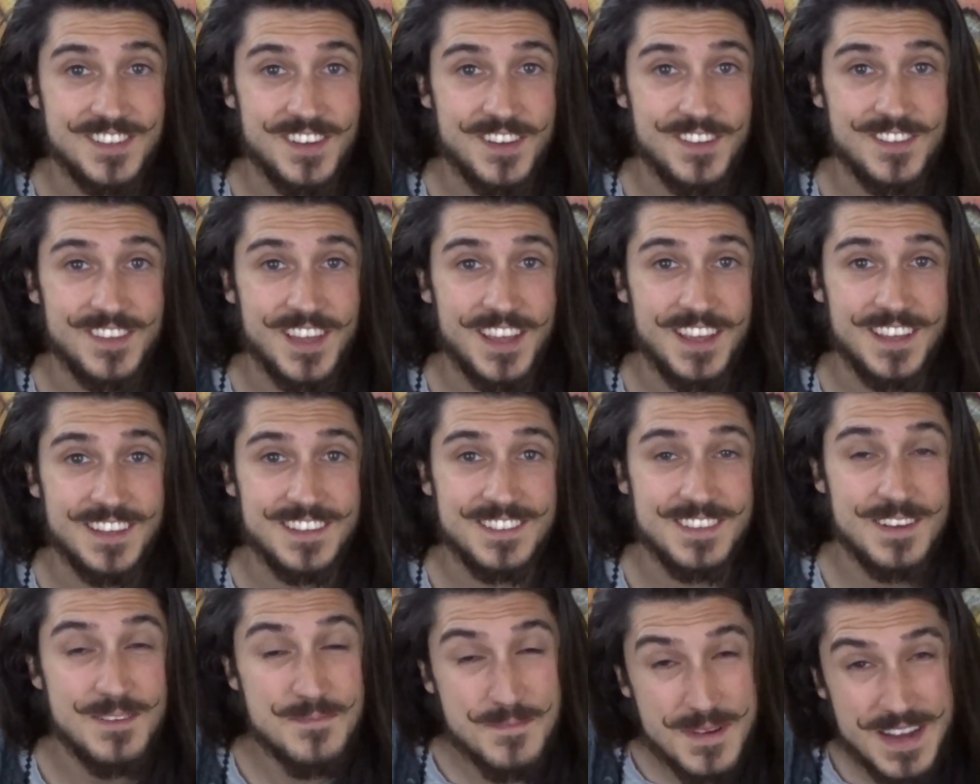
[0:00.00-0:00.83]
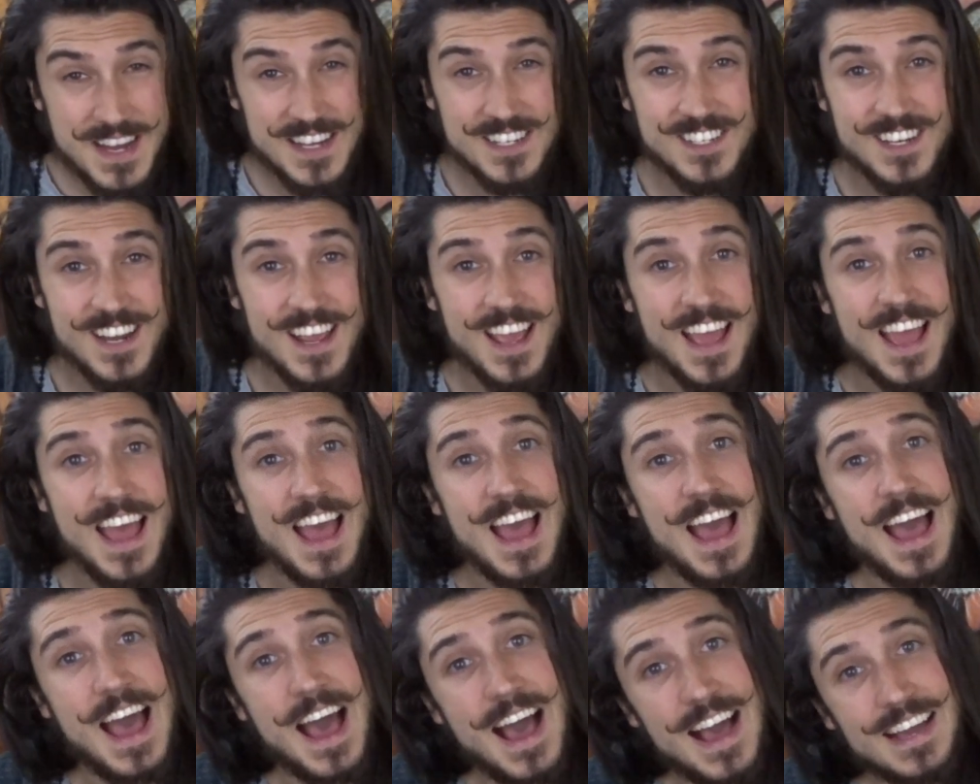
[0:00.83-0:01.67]
So thank you so much
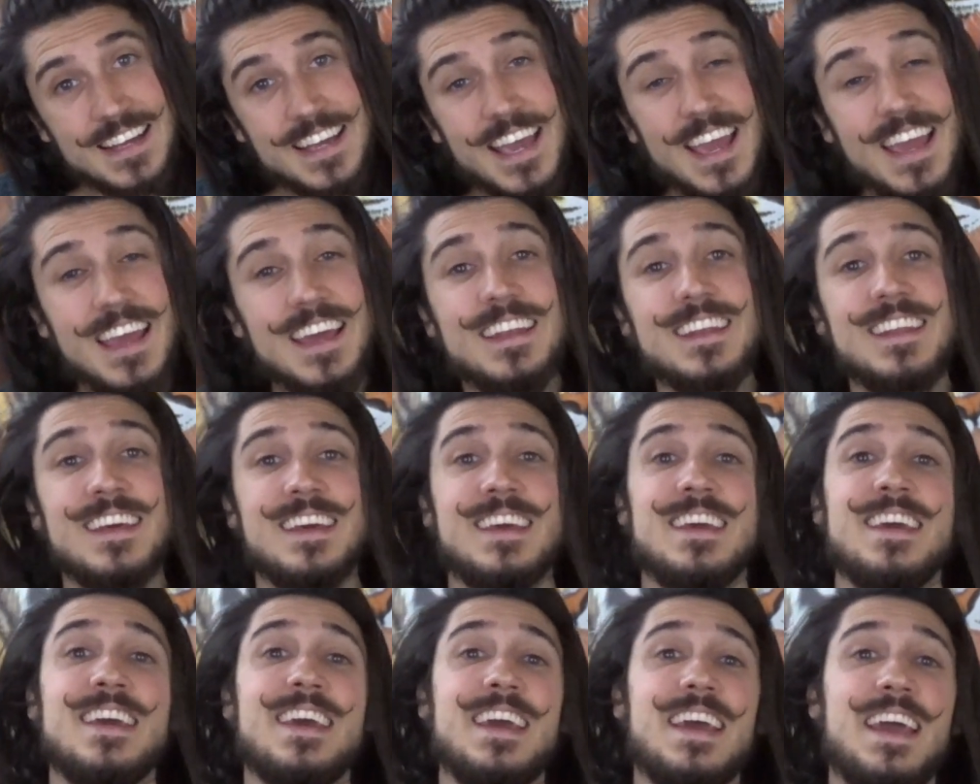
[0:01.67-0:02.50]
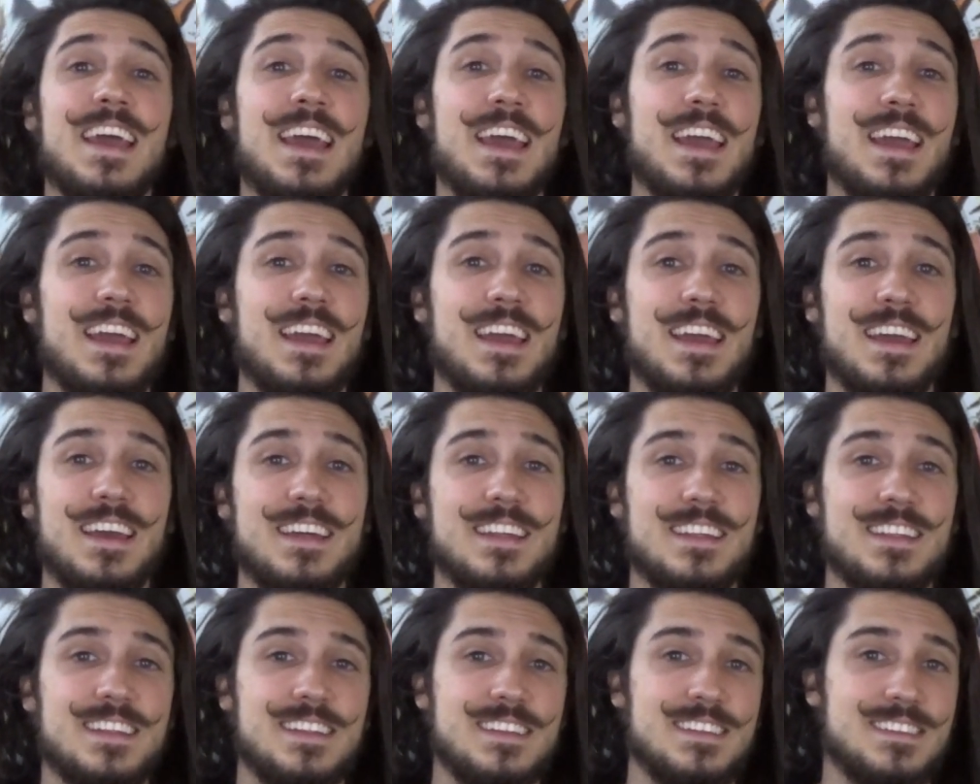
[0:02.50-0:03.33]
again,
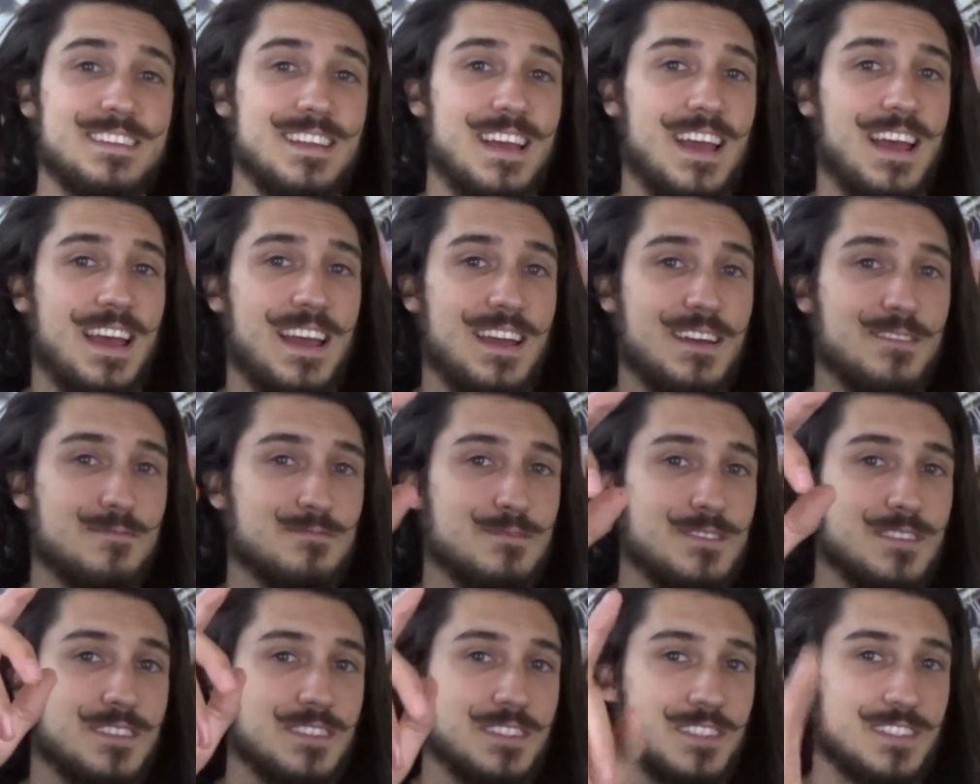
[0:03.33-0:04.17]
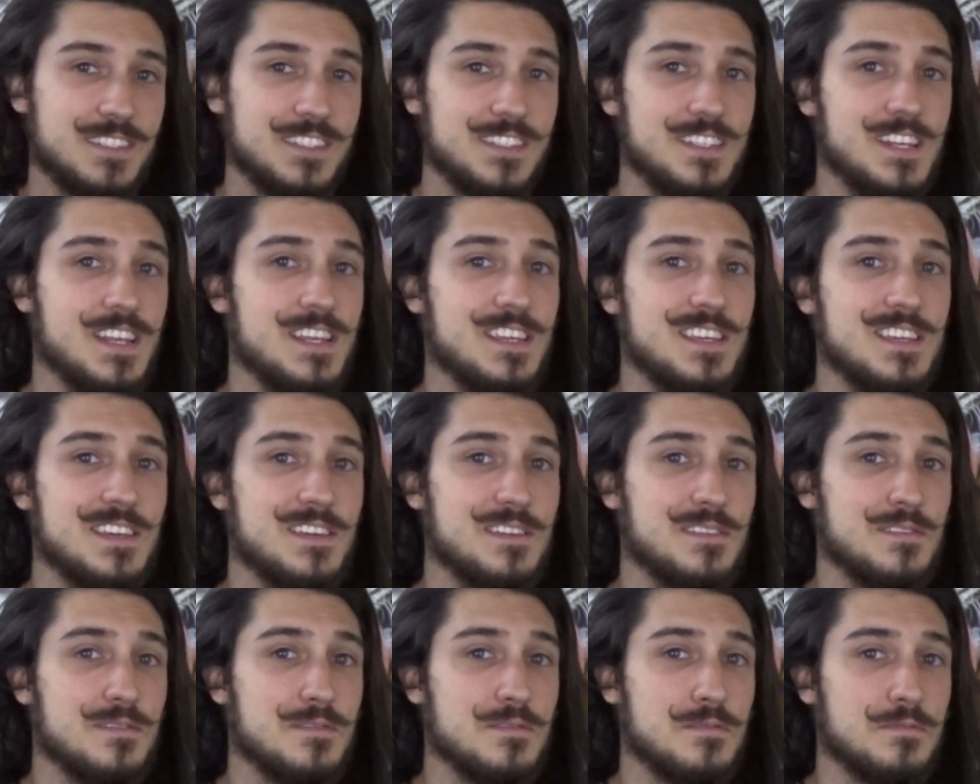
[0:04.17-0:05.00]
and I will see
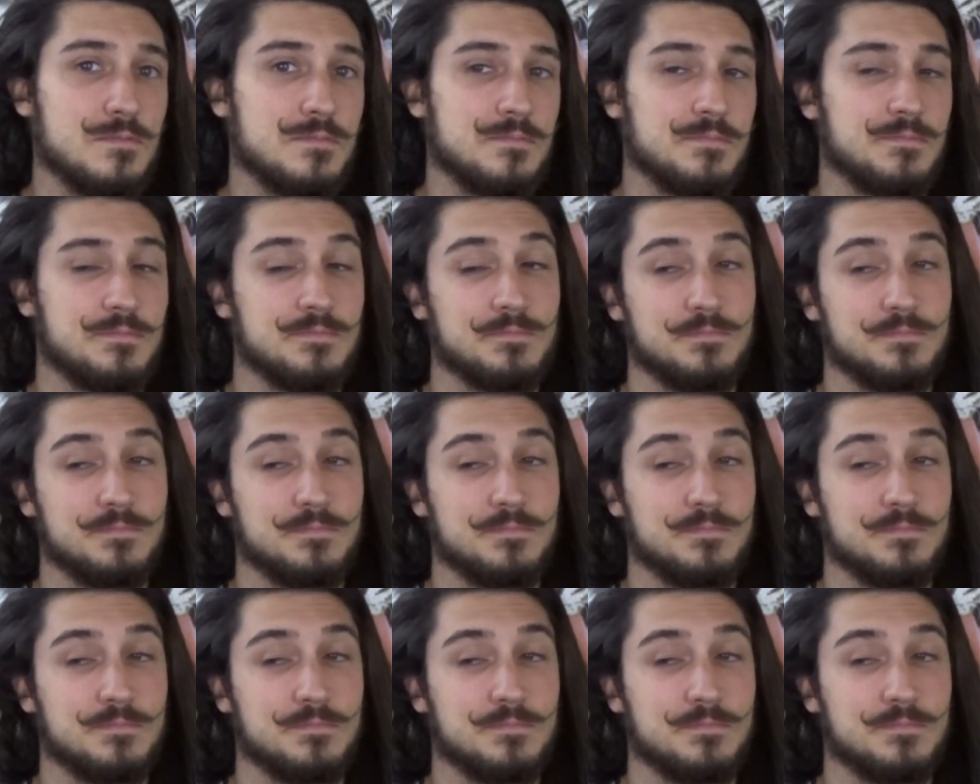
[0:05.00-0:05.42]
you